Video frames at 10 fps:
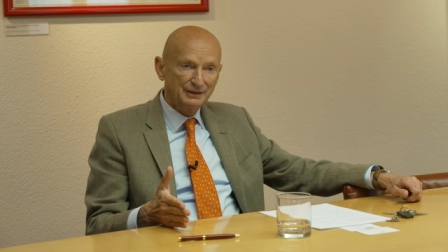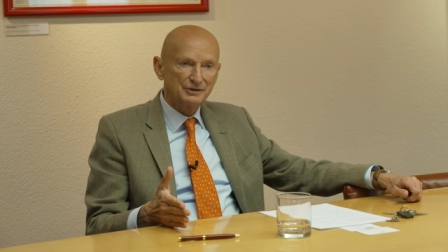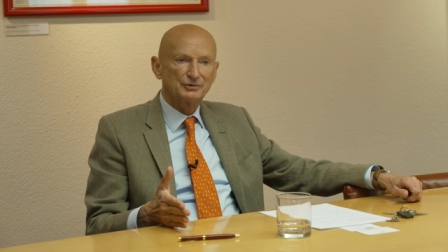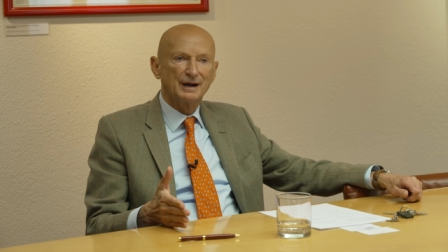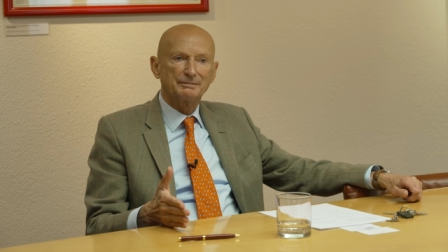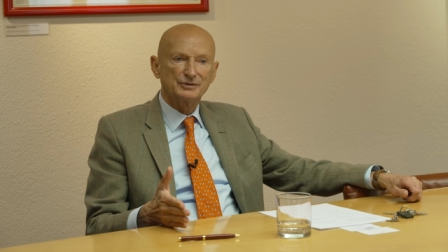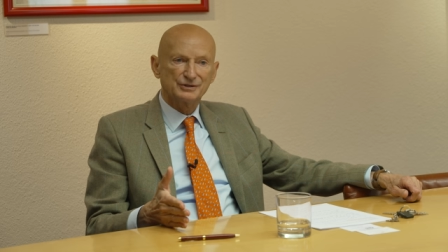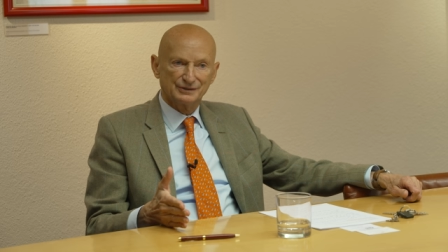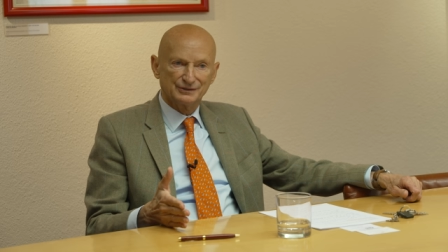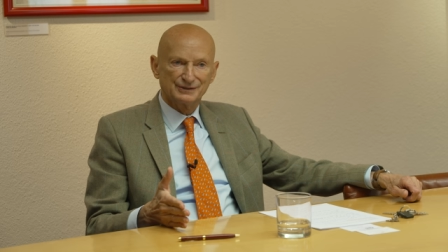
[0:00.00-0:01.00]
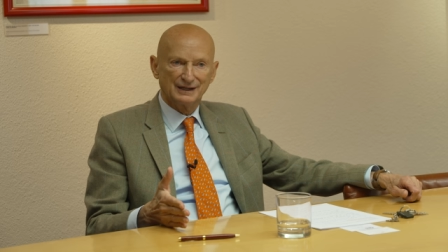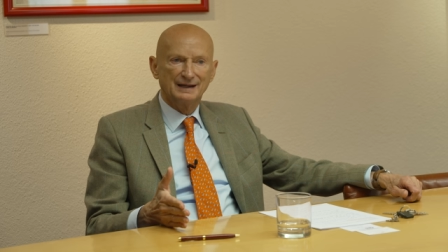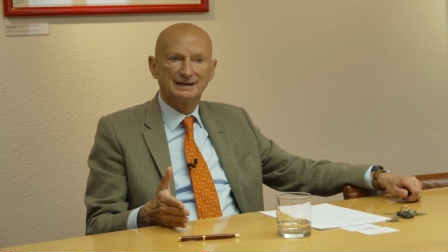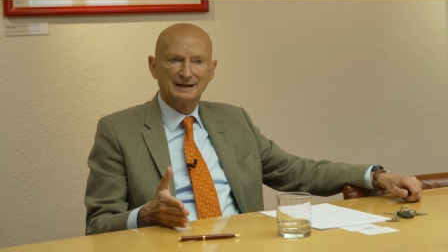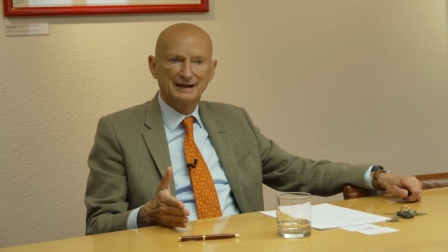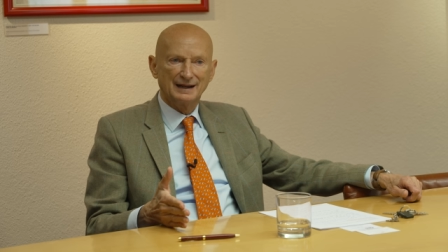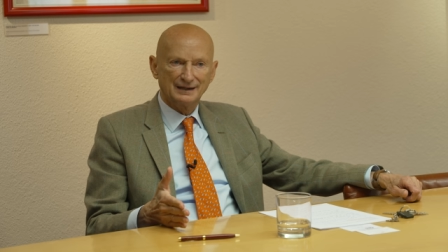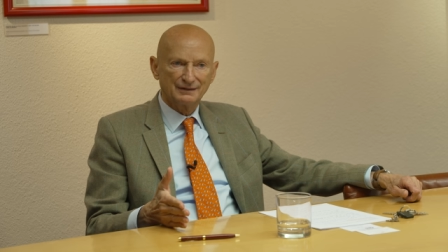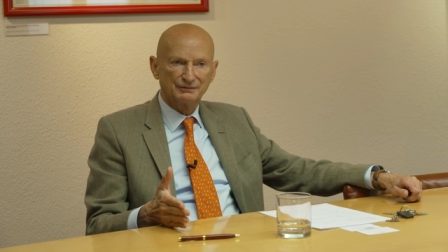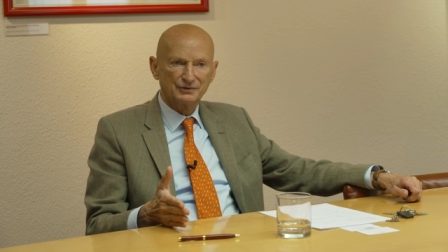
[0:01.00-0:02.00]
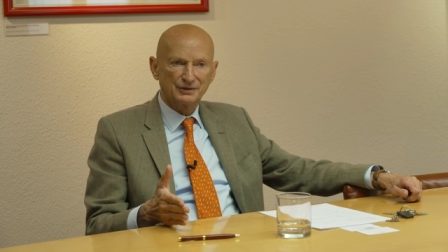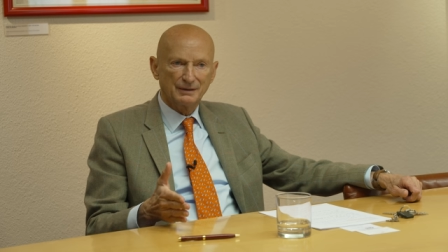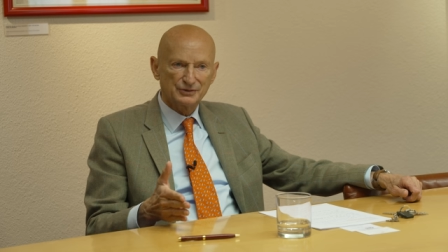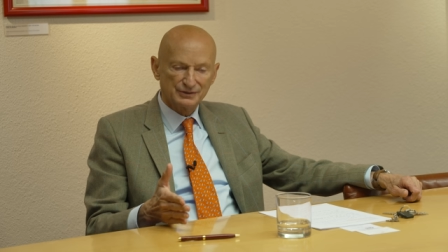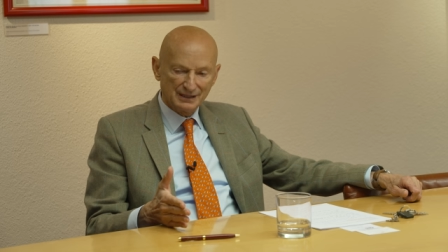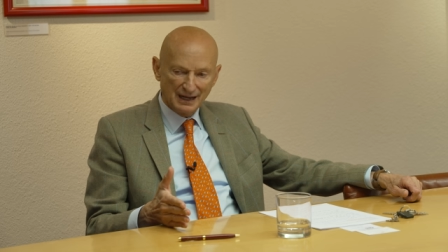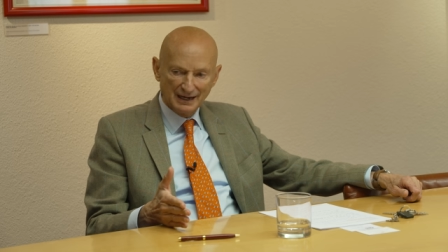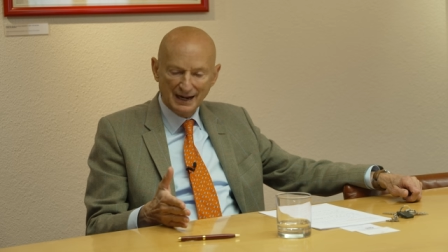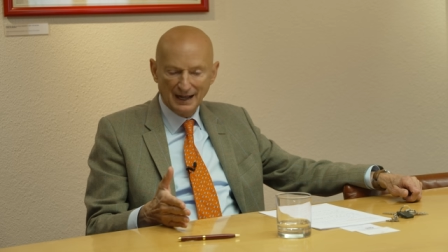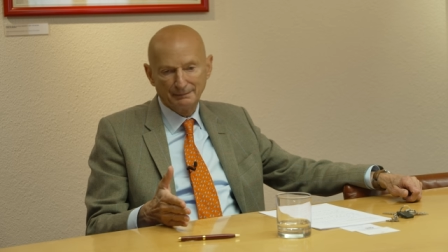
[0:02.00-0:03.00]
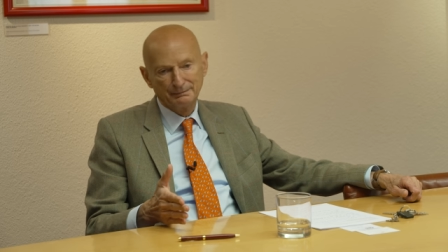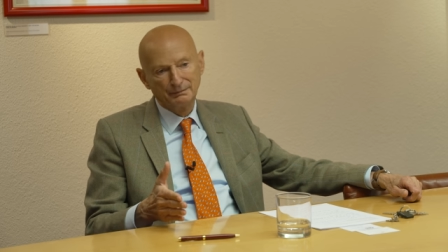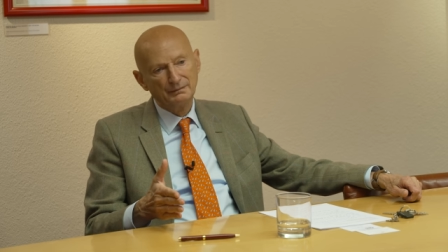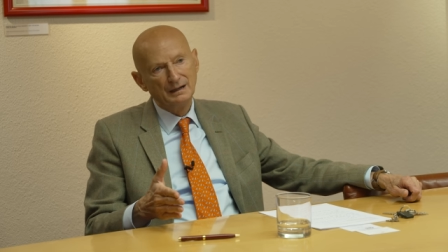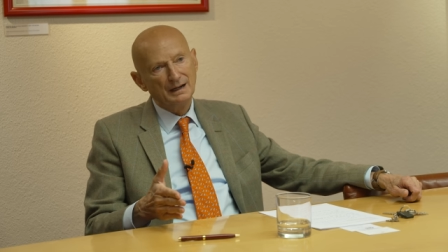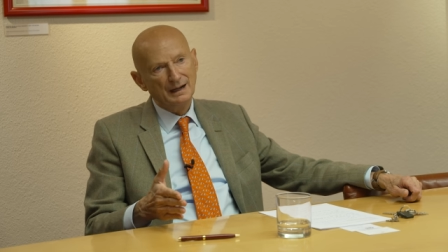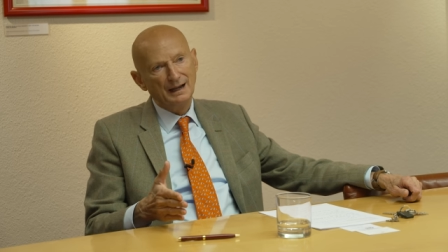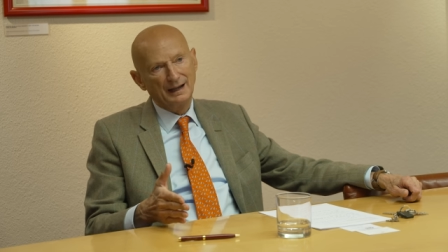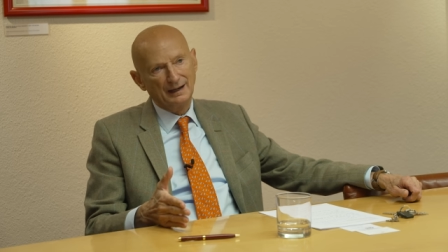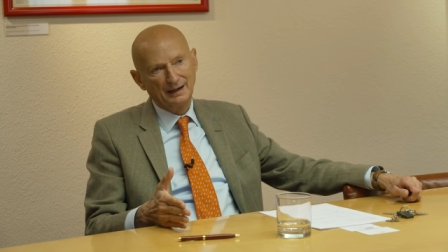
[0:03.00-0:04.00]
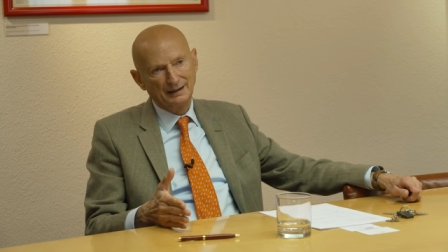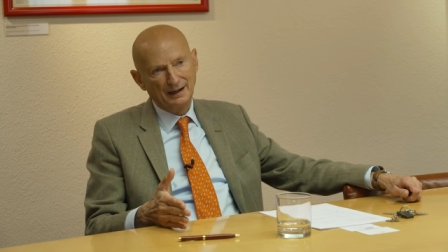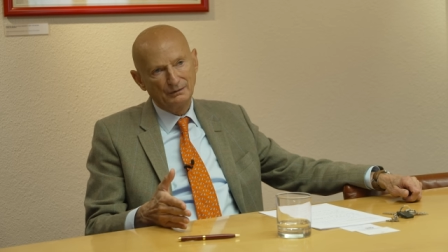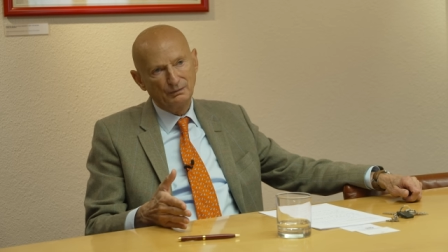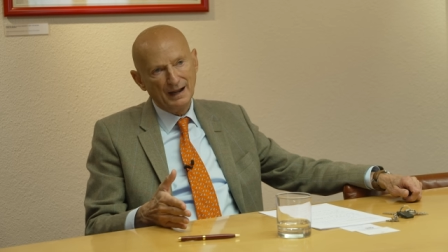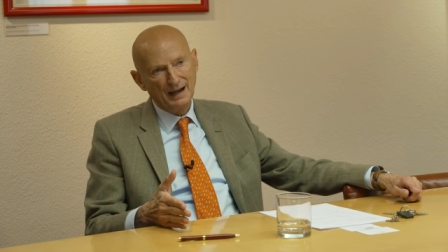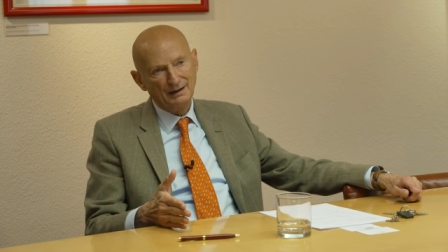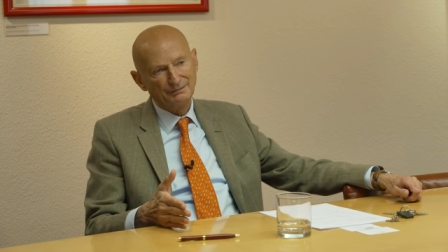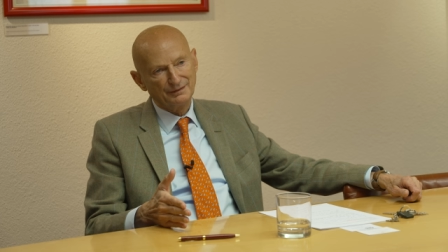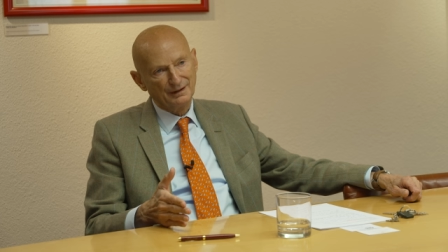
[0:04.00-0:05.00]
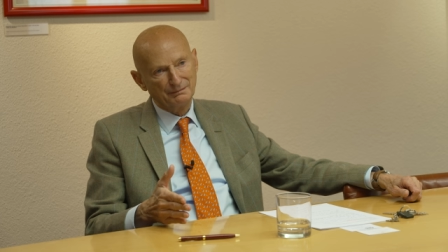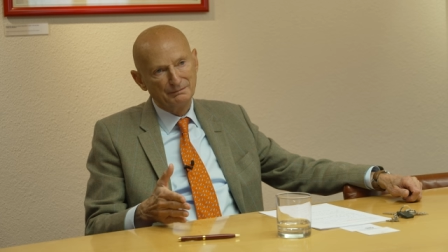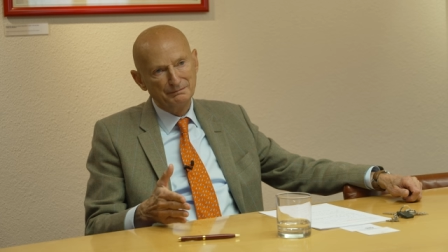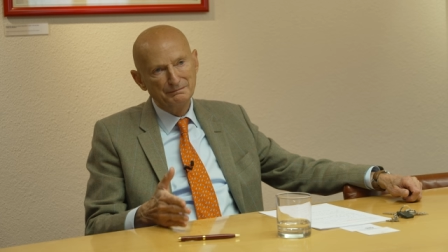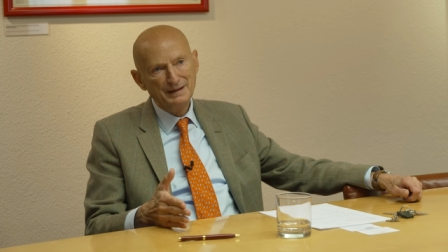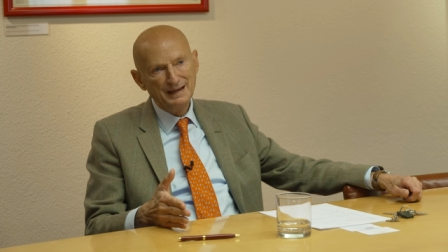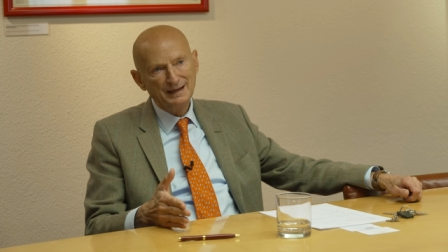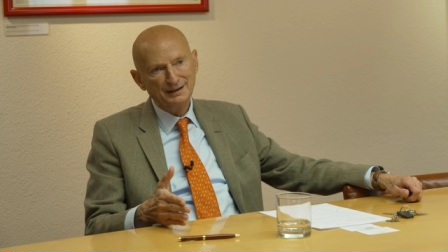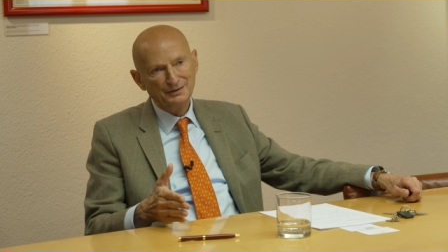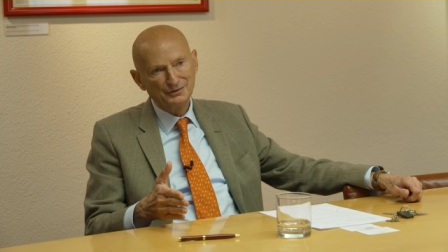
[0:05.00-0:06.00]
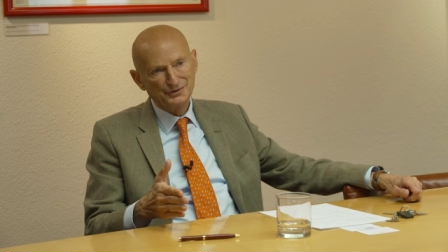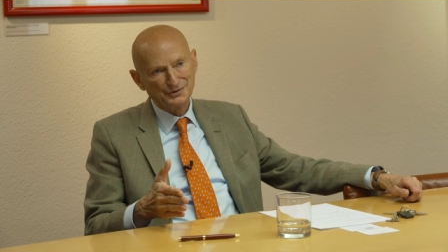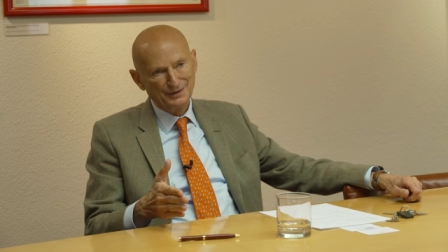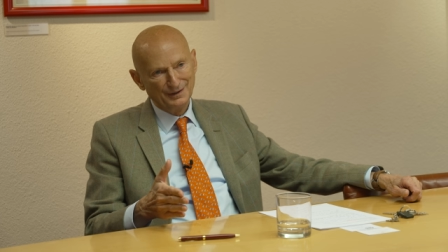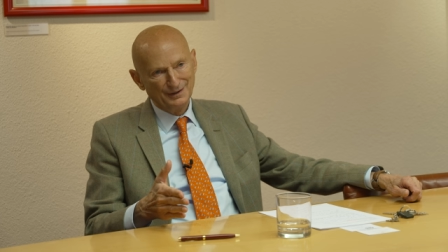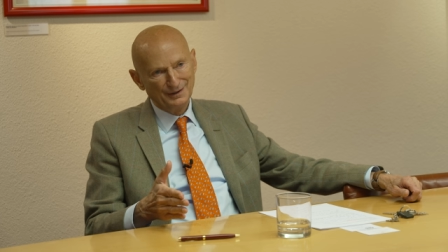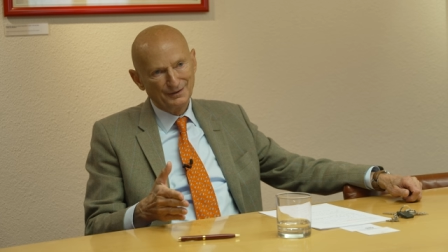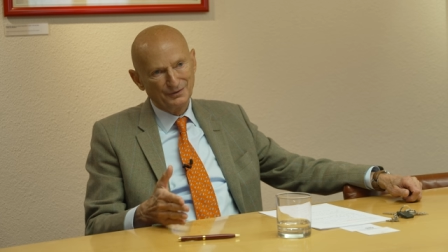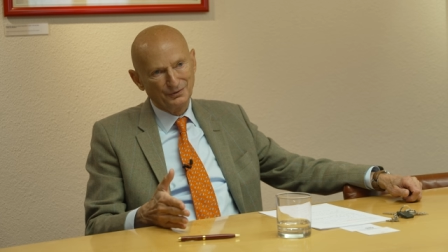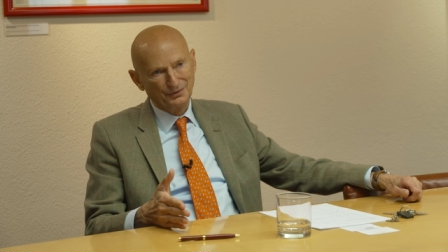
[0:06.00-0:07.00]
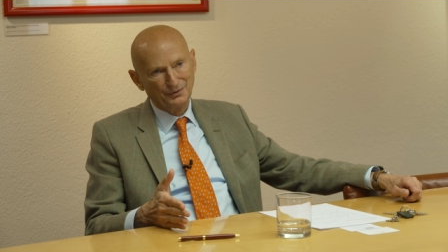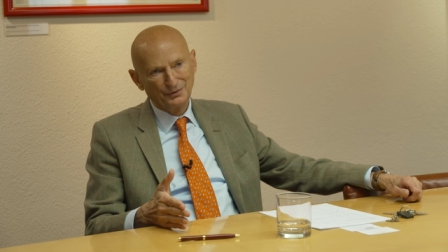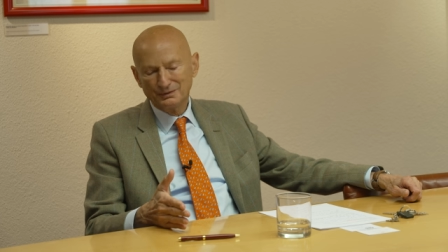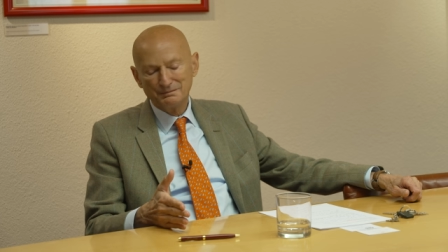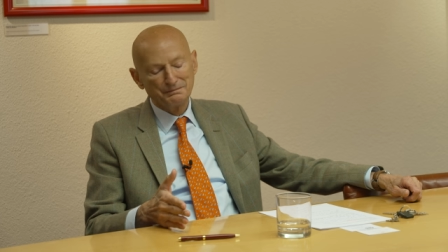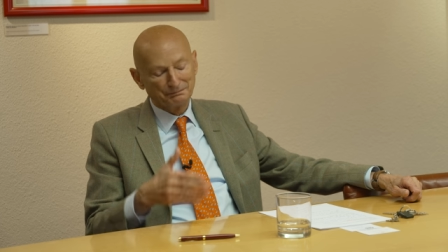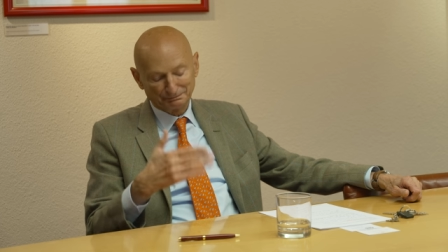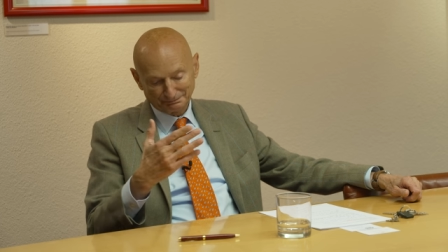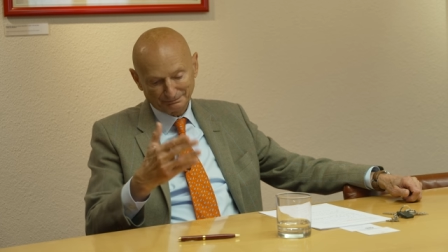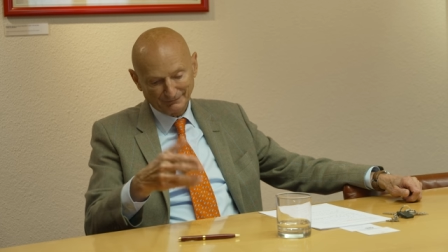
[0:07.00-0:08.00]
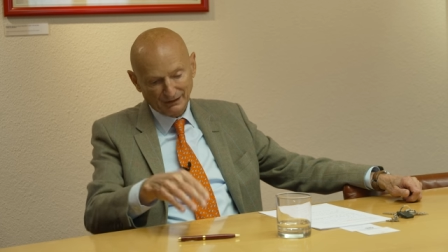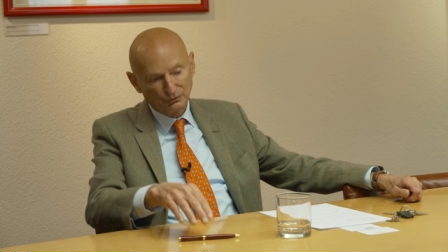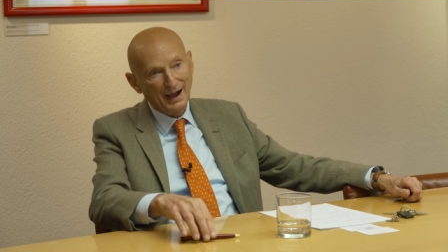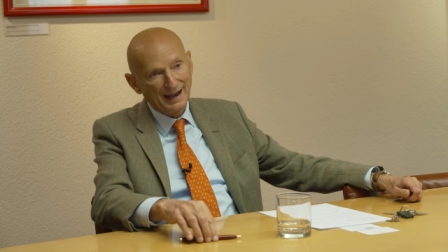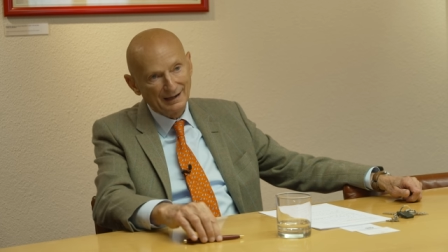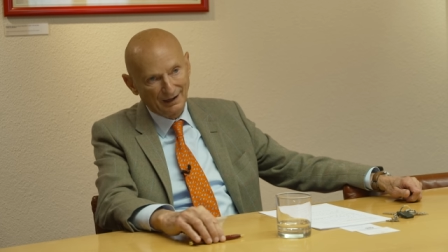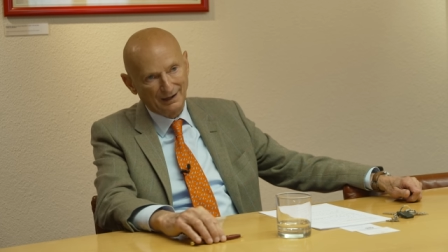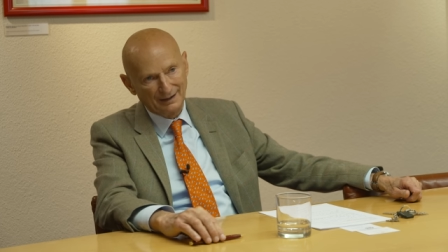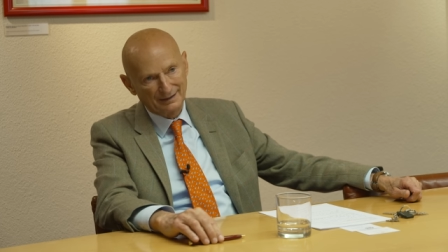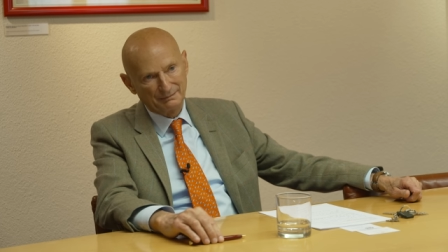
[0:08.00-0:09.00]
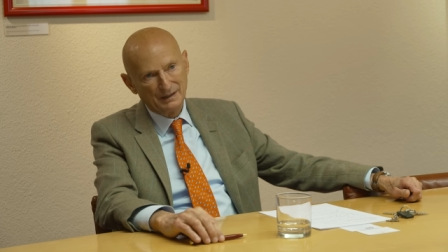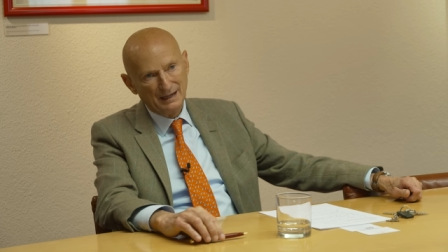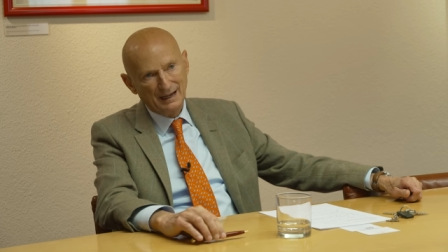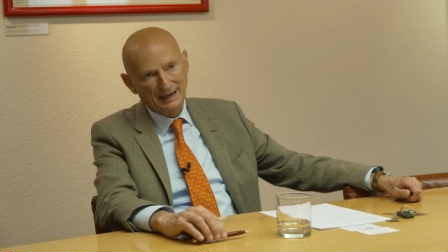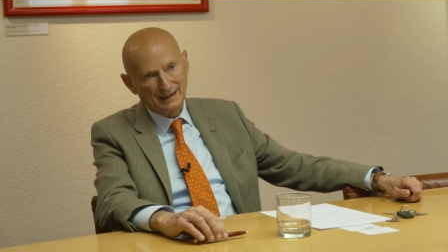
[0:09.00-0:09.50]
big disruptions and negative disruptions can happen, and, and we have uh, means to, to handle it.